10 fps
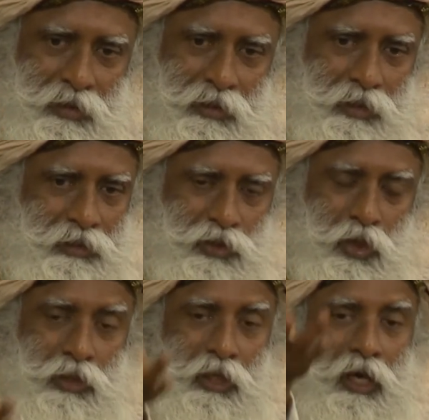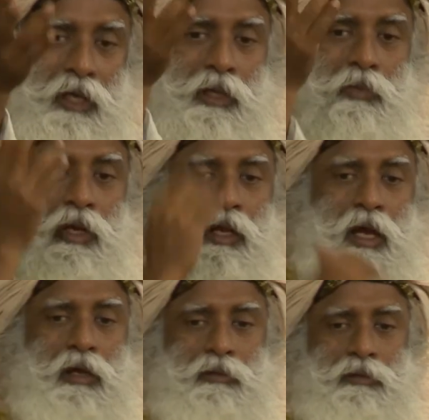It's not the other way
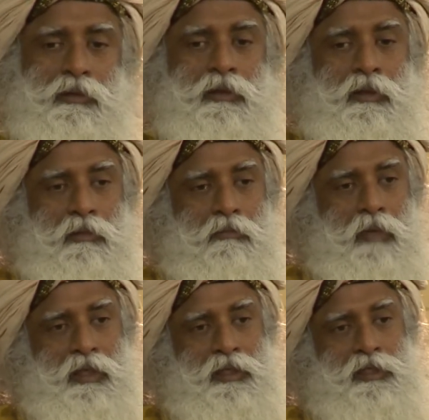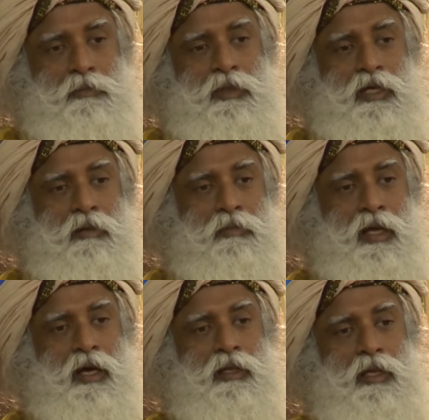round, but it's become
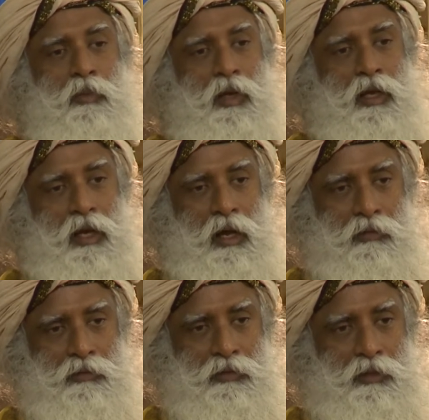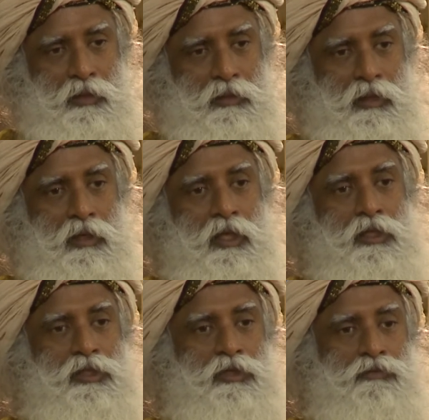the other way round. The
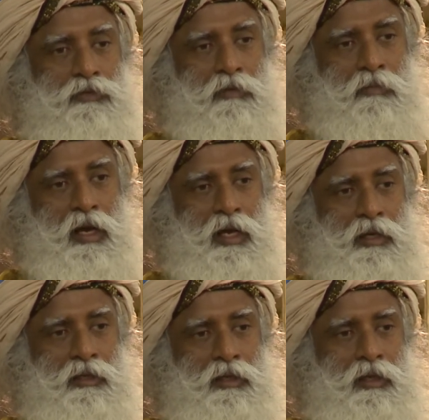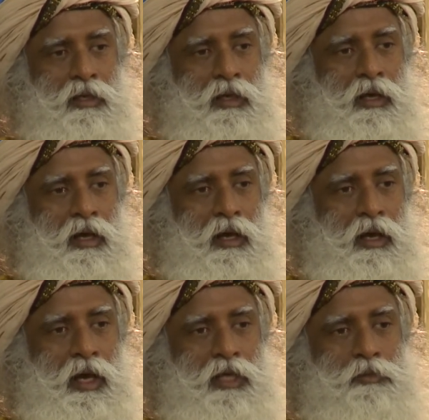nature of your mind
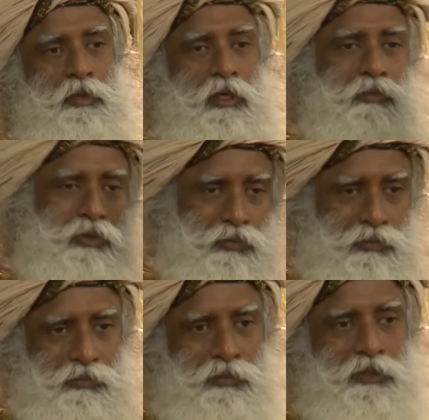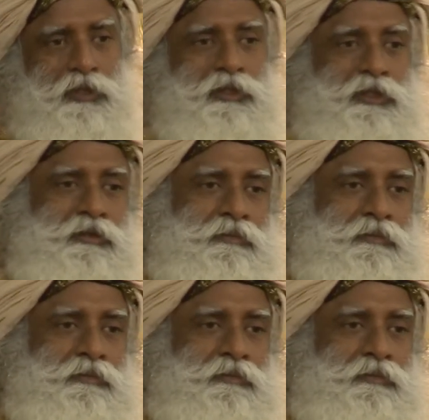has become you, isn't it?